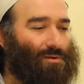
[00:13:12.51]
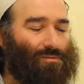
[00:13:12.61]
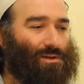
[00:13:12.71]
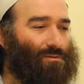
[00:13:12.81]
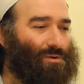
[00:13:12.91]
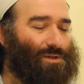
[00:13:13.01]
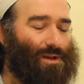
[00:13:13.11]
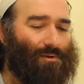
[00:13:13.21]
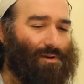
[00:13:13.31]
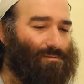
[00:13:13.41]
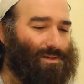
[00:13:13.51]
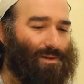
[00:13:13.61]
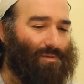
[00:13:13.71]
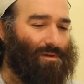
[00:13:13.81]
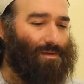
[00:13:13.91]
the receiver could simply